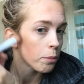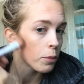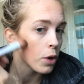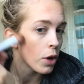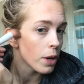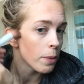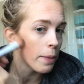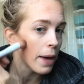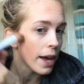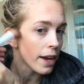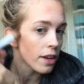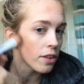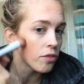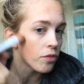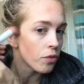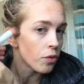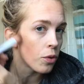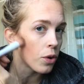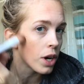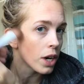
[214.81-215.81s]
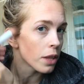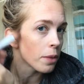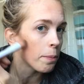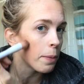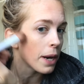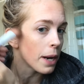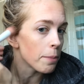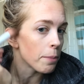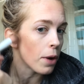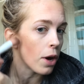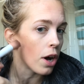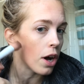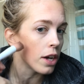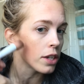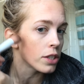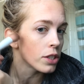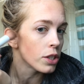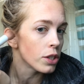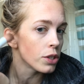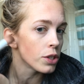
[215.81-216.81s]
Going back and forth, but I'm
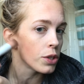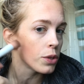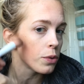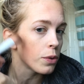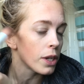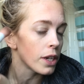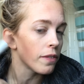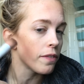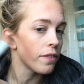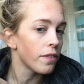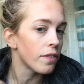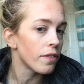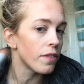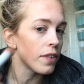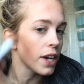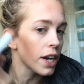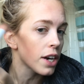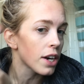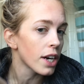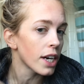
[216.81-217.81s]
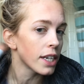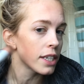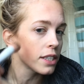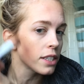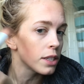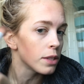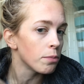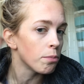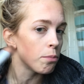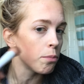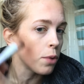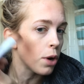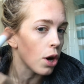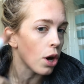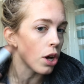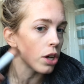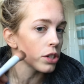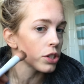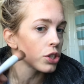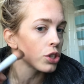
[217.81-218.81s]
also doing very
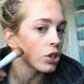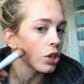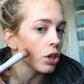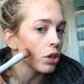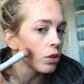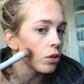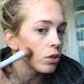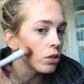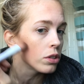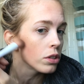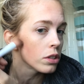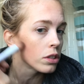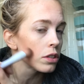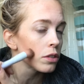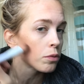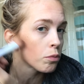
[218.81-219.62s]
small circles.